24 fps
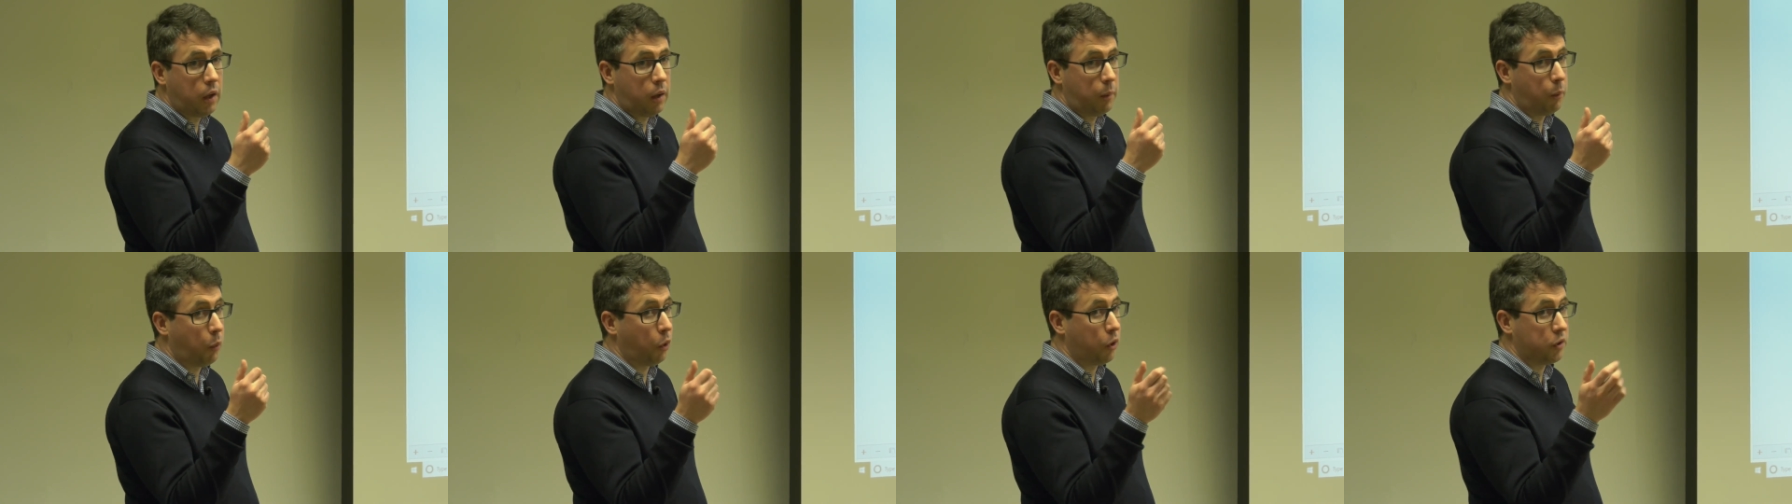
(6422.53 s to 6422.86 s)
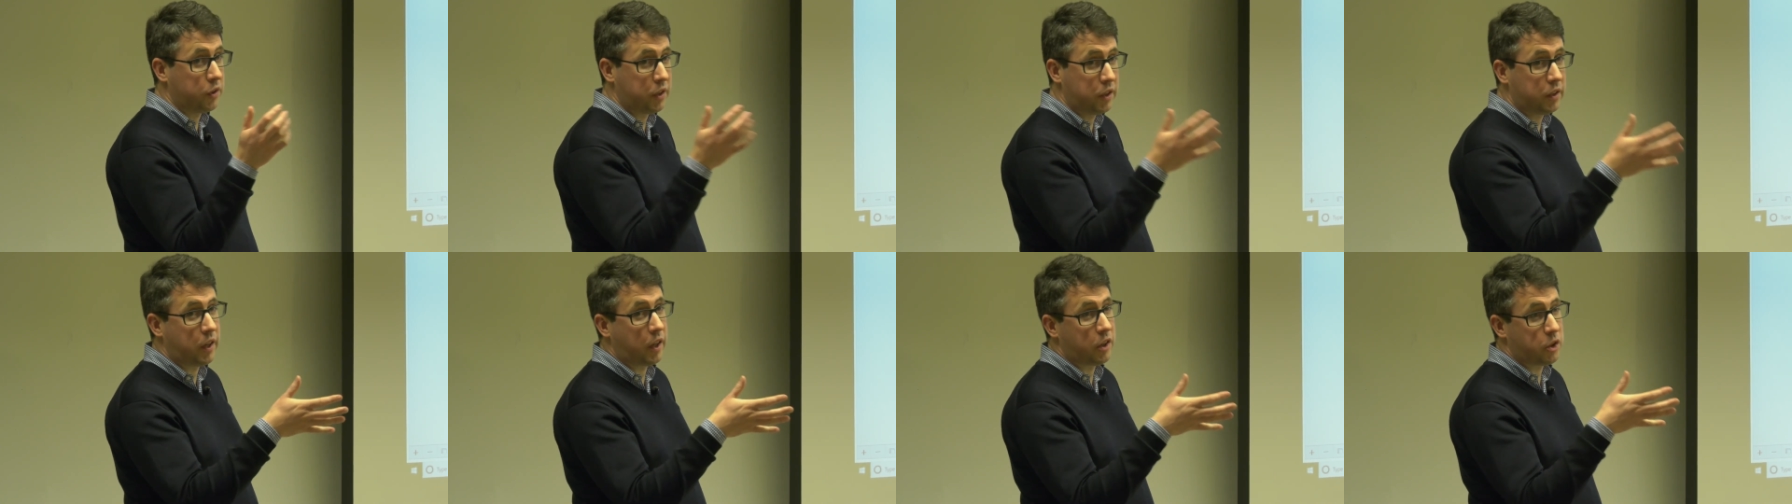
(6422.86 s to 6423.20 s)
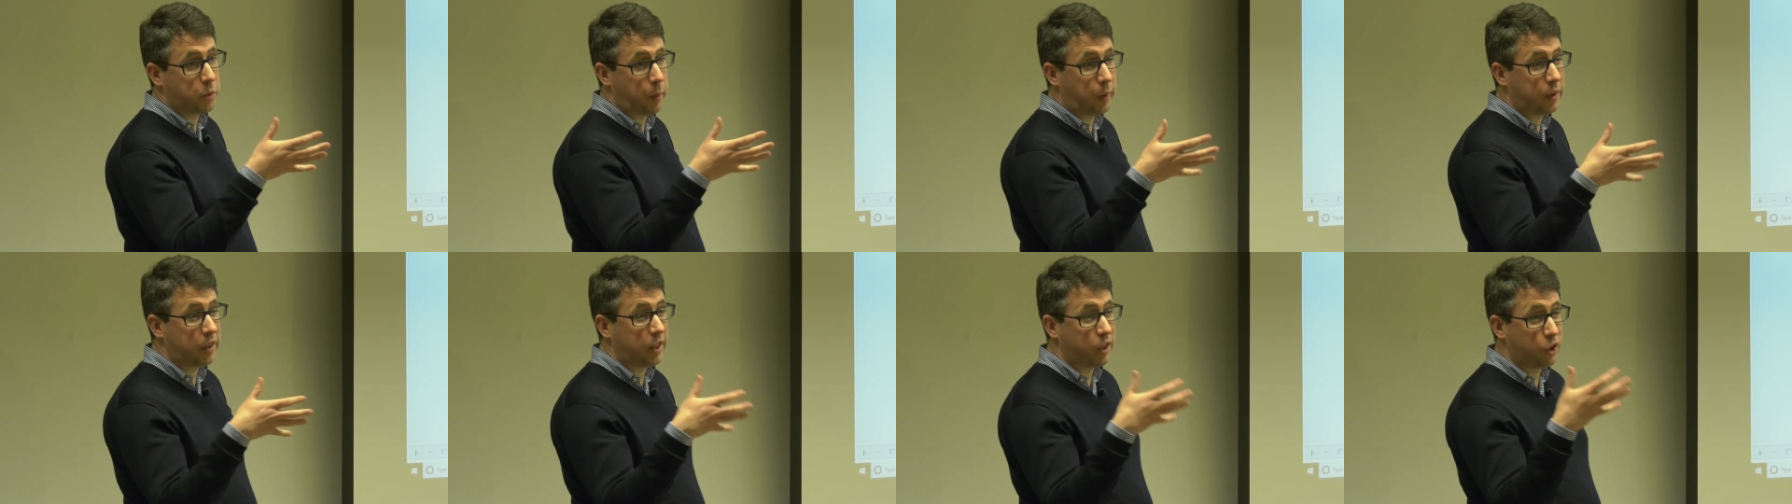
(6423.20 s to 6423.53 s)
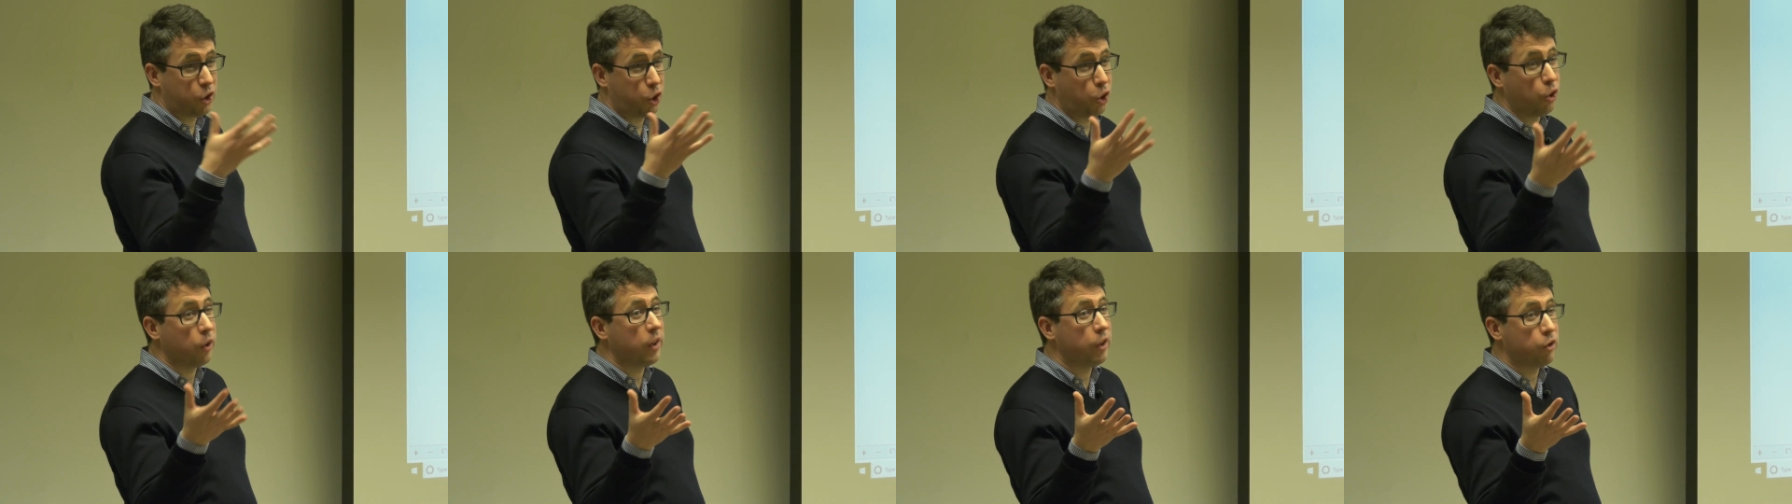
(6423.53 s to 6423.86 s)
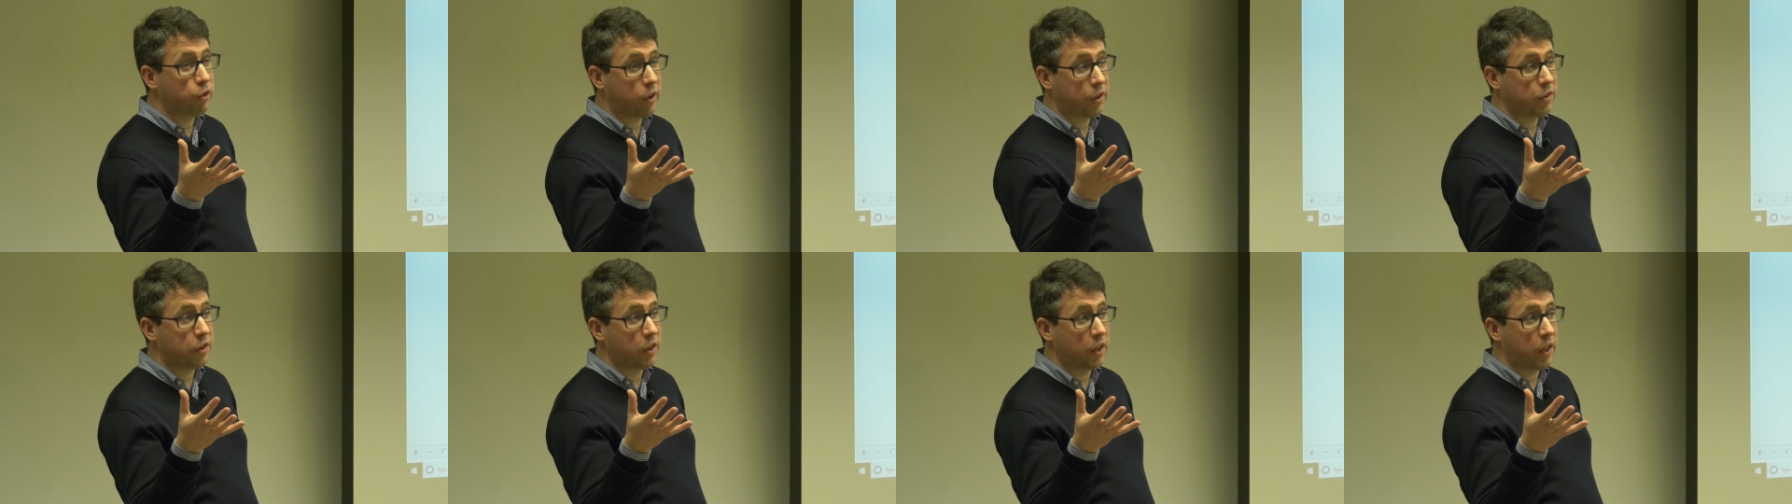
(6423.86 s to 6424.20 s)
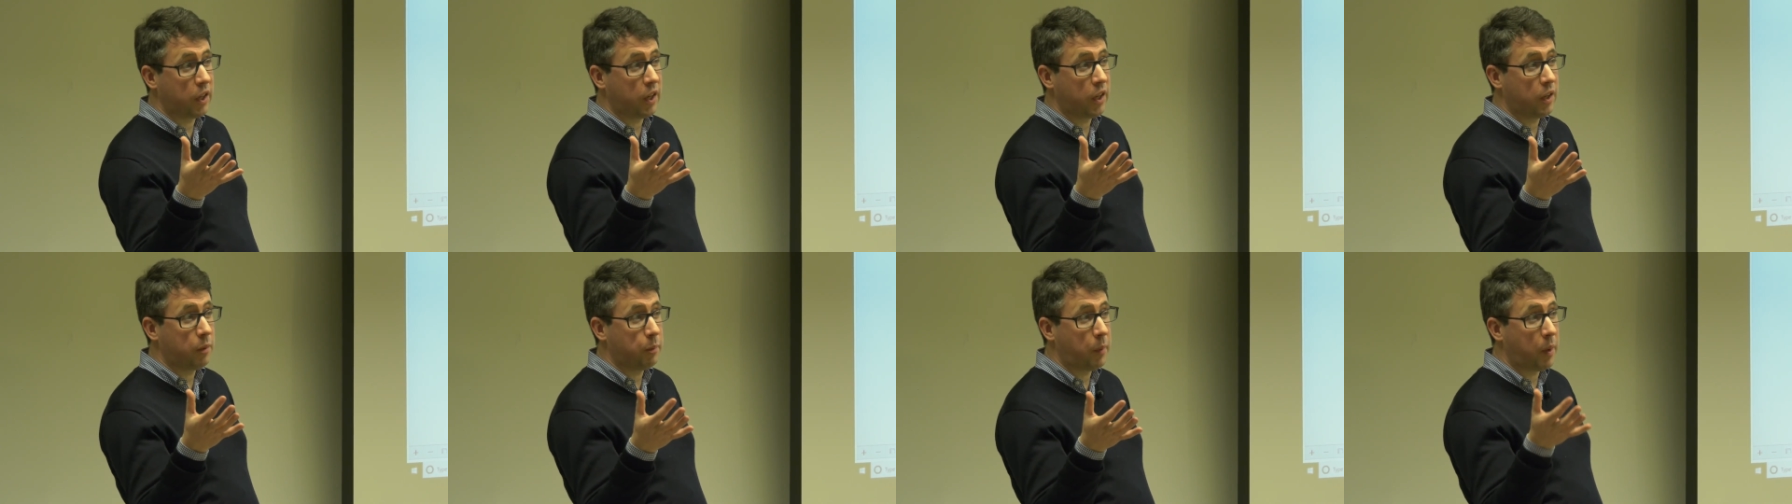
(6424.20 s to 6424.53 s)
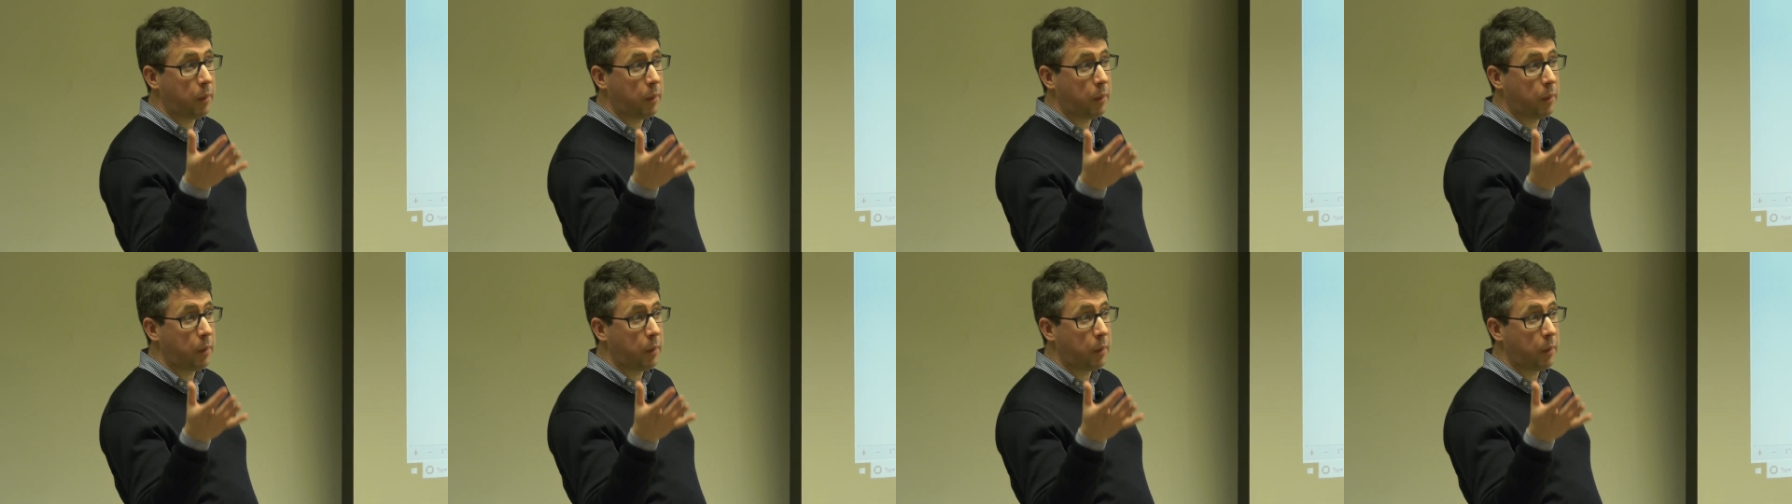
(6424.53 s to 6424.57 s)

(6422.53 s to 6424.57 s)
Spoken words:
more details about things you're interested in,